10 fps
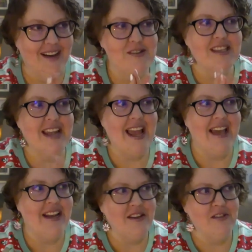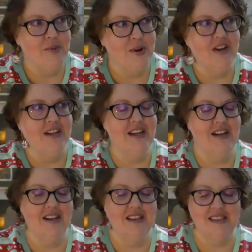I'm just going to add another book on
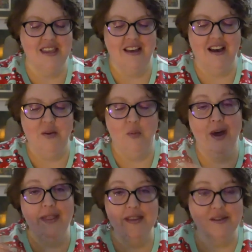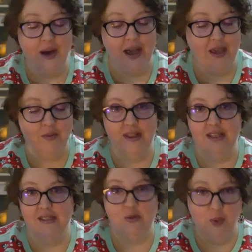here because I thought one this will I can read
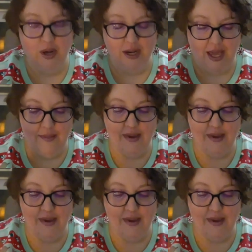this in one day